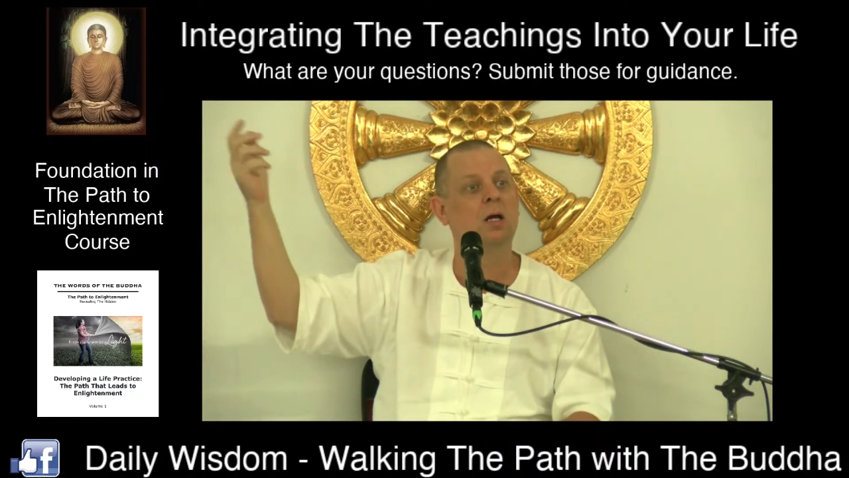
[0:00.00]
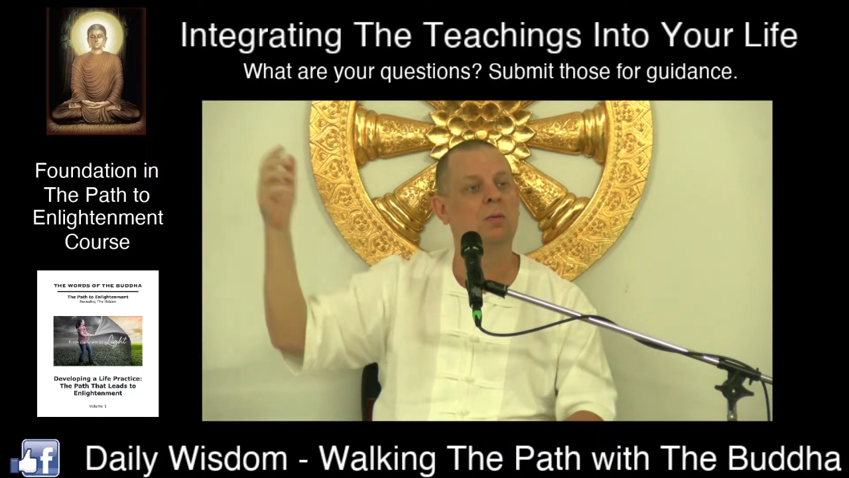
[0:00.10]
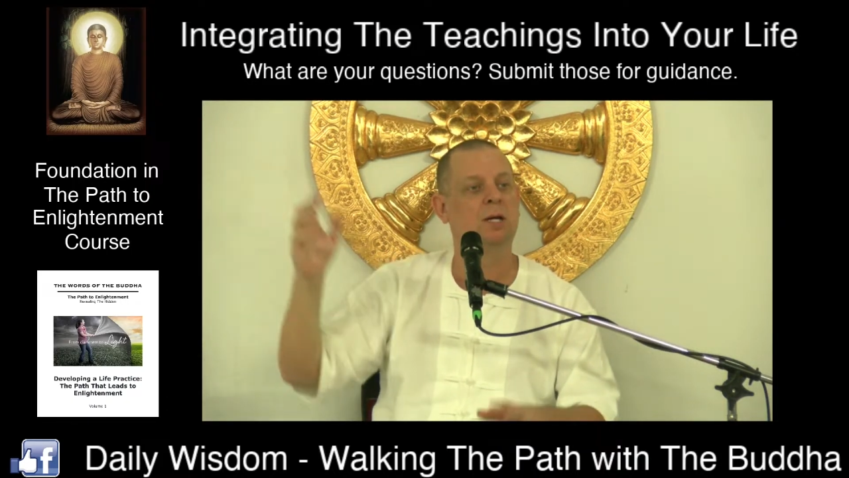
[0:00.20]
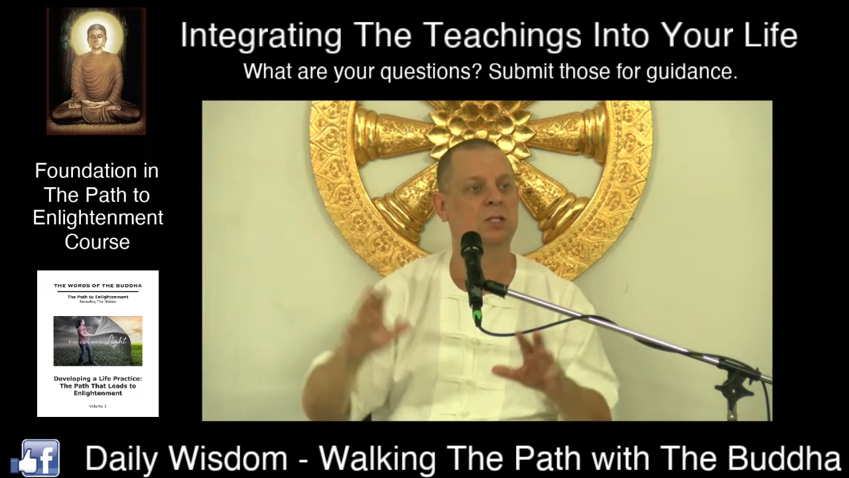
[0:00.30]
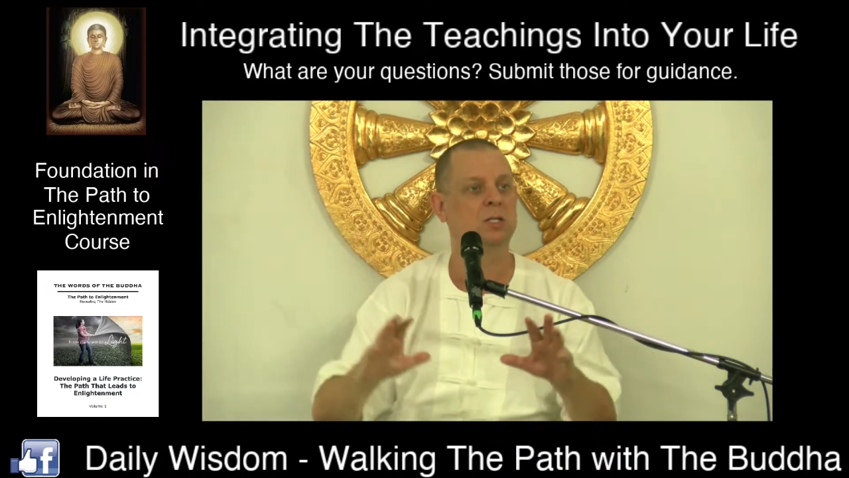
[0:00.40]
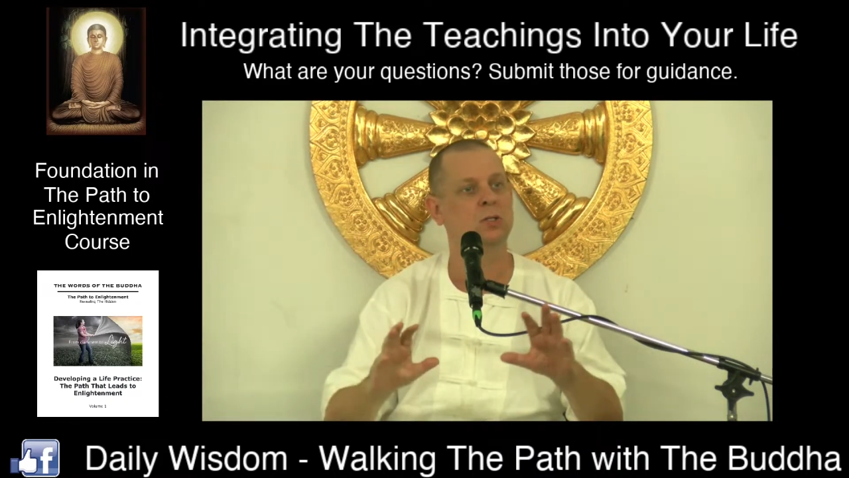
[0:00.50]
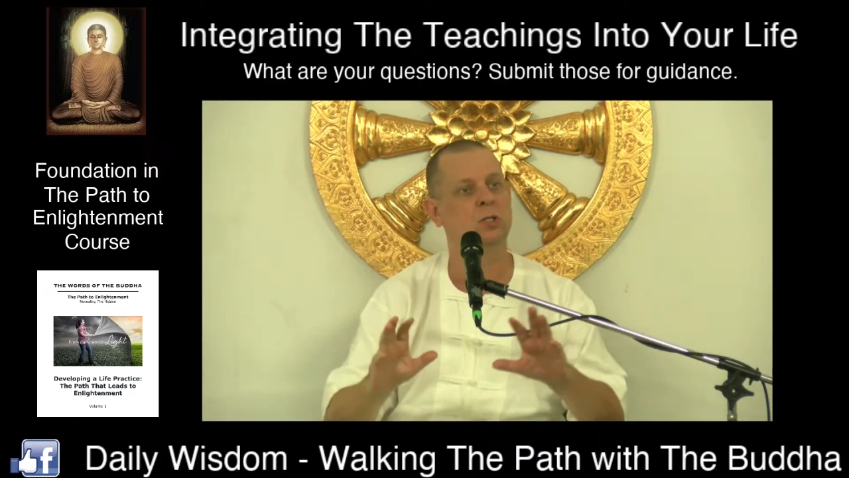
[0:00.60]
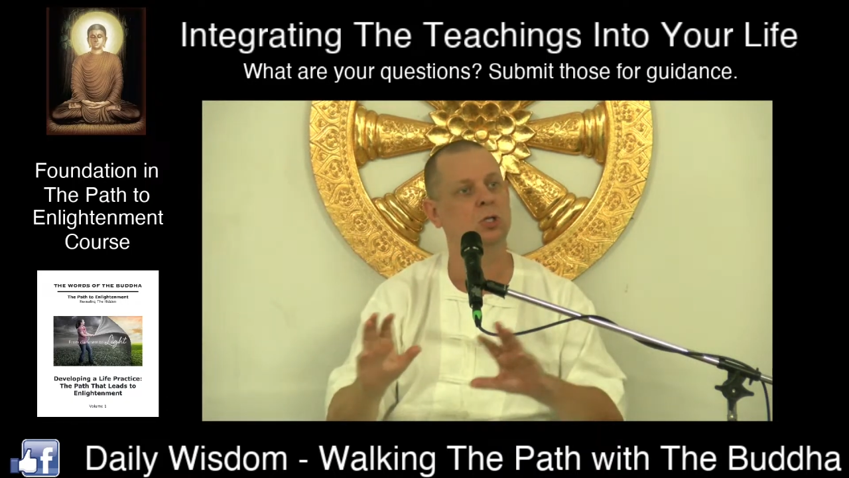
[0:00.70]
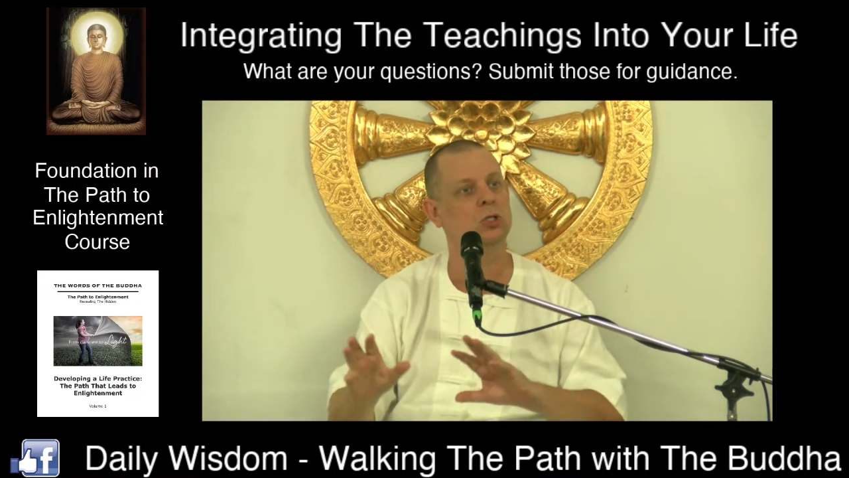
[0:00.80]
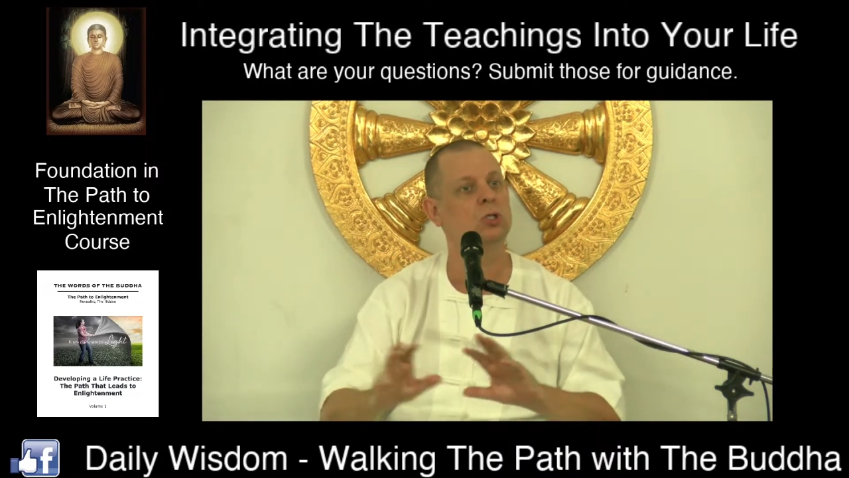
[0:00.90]
because
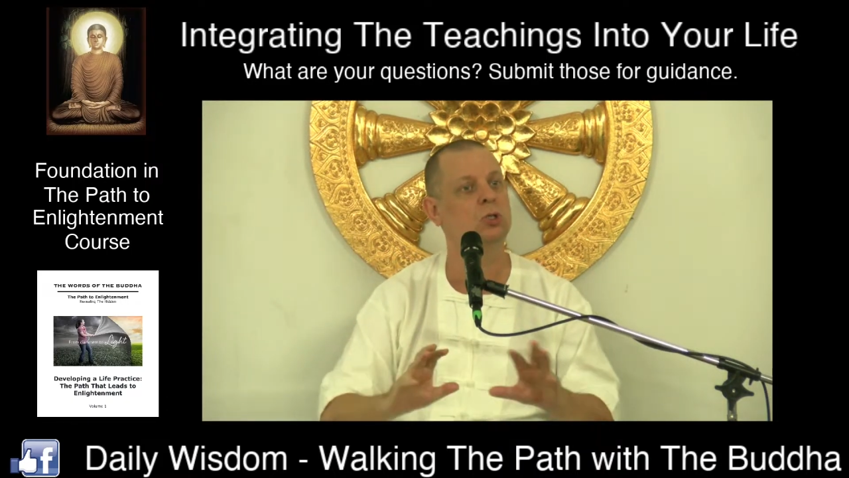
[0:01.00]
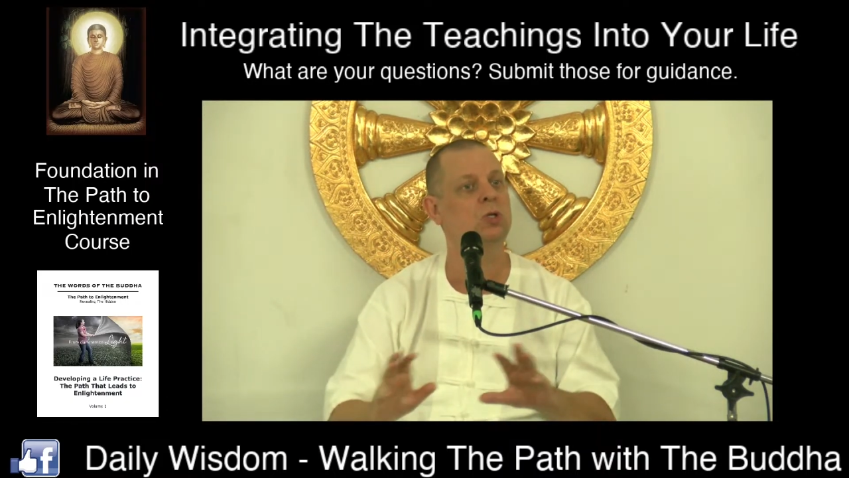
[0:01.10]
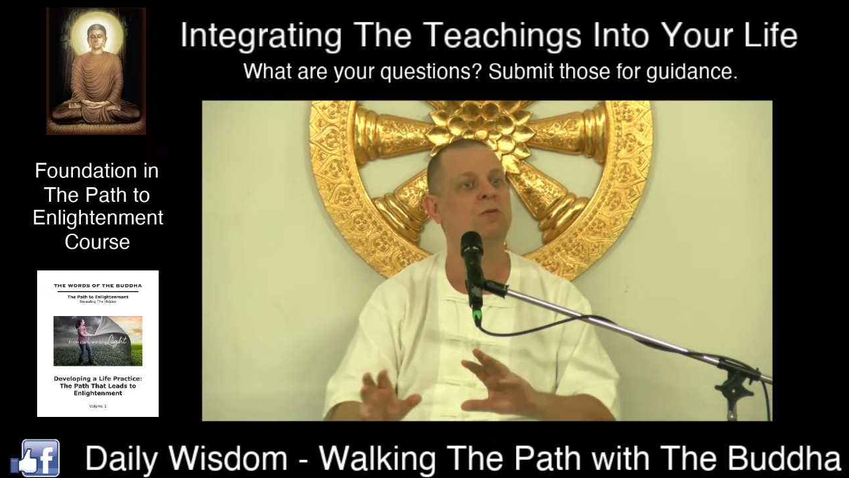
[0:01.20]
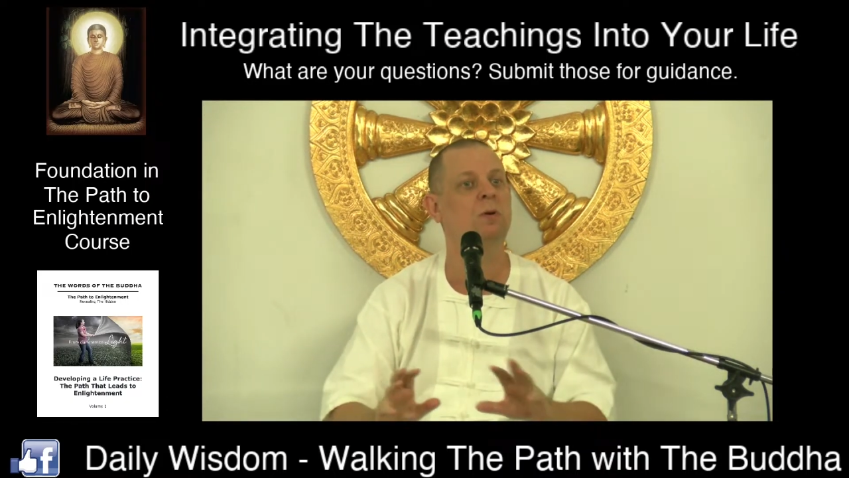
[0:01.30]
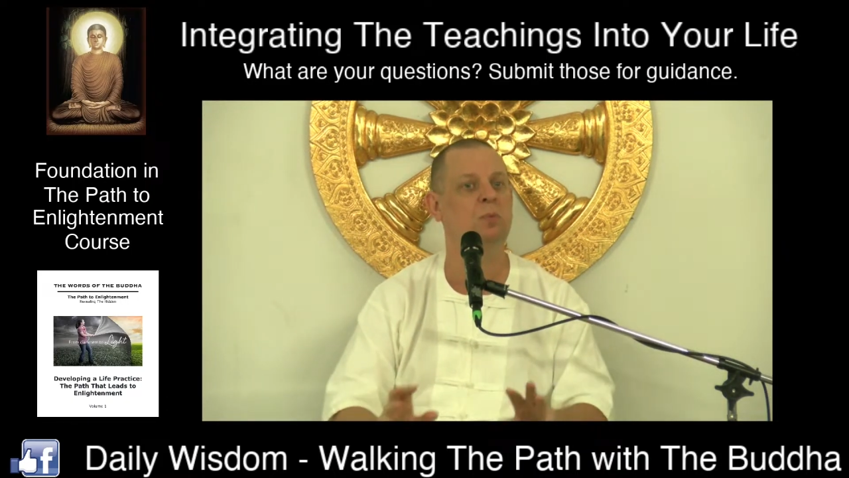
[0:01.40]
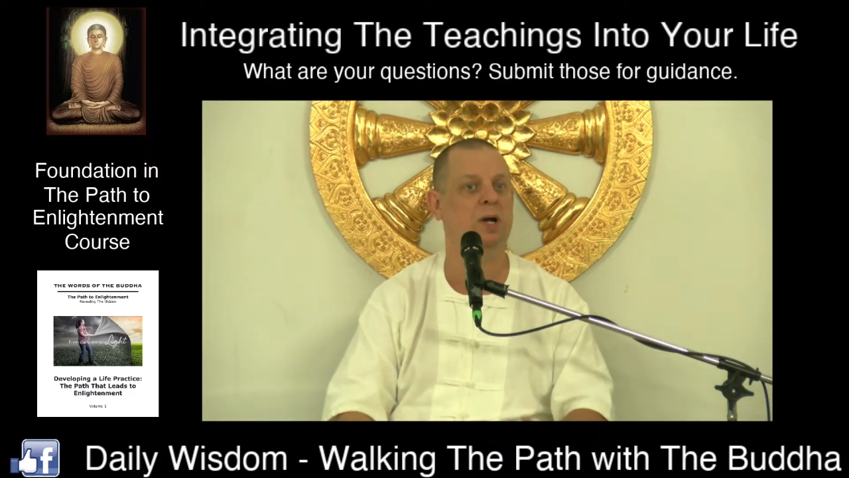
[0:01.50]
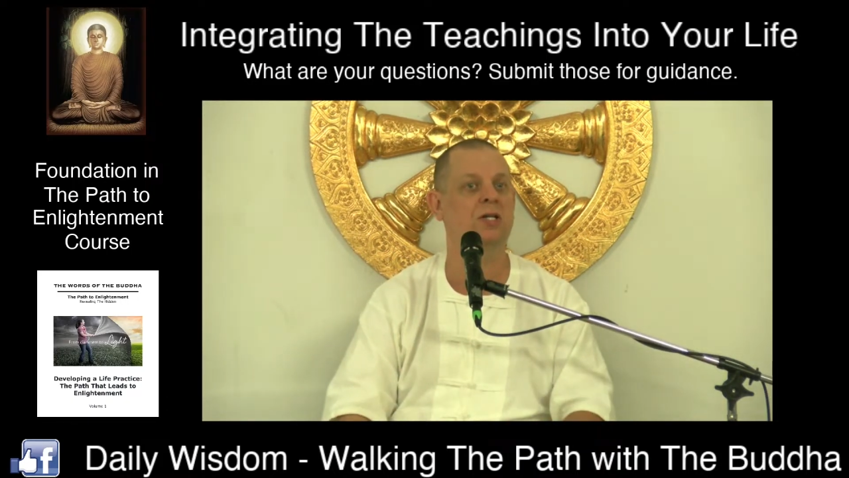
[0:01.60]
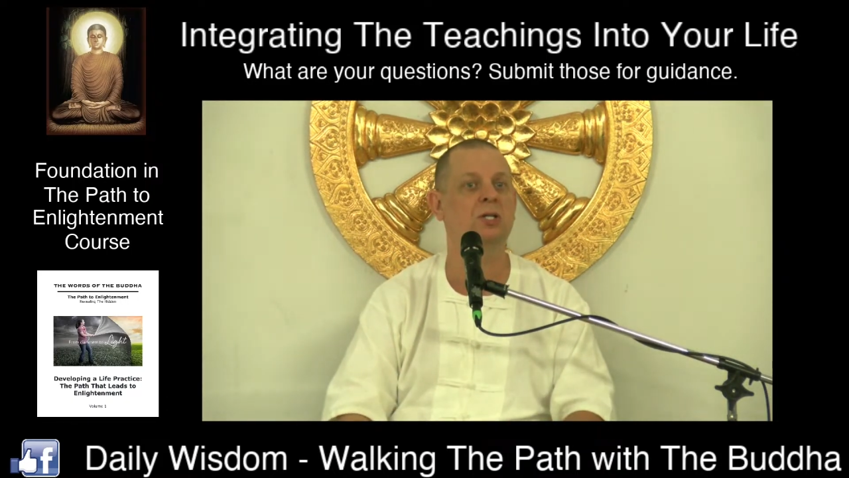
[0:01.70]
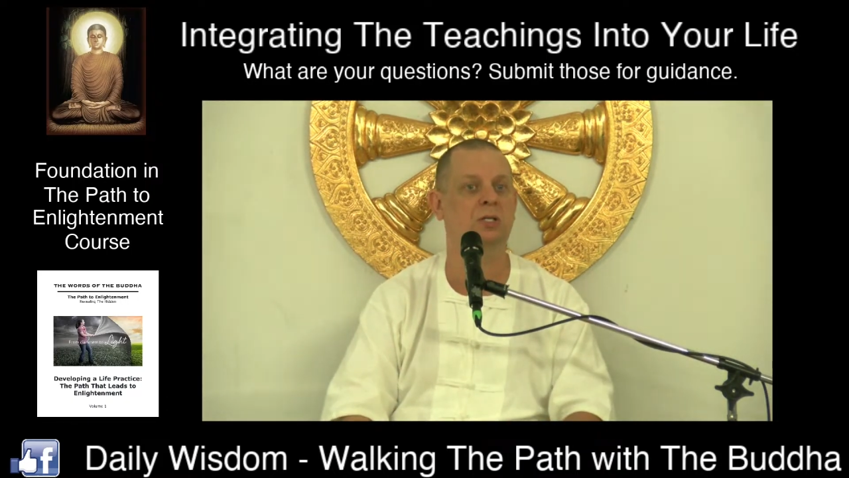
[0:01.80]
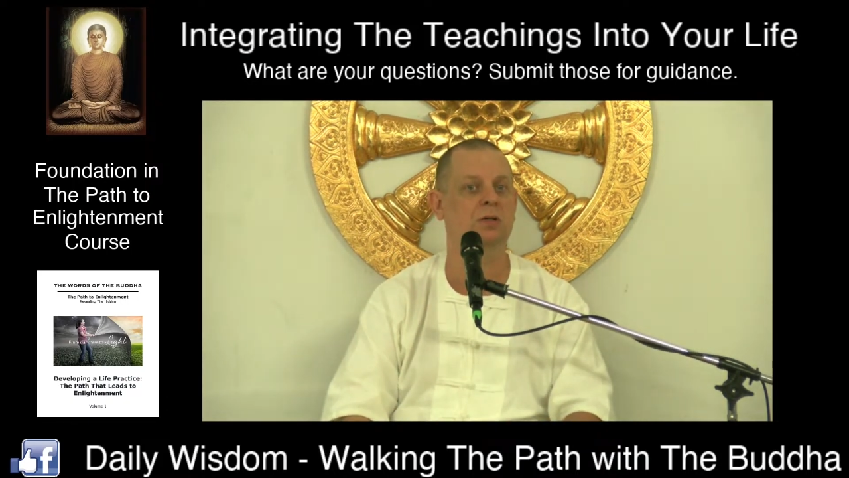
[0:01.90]
there's 2 different
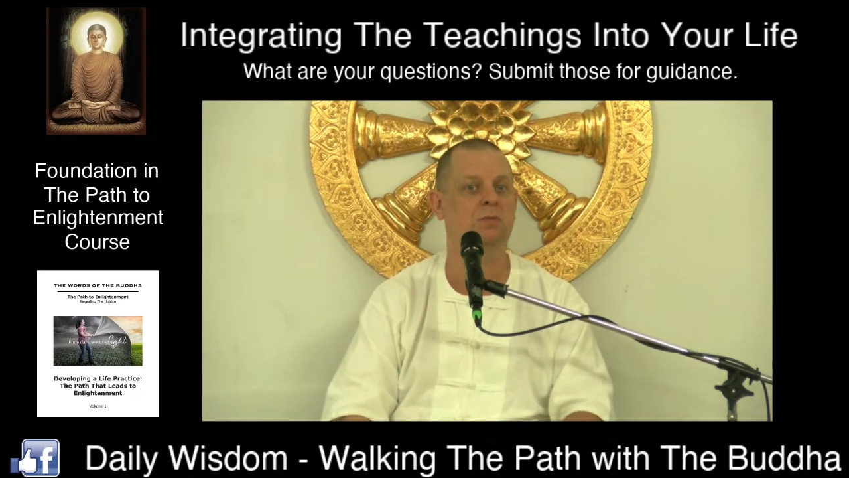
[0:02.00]
branches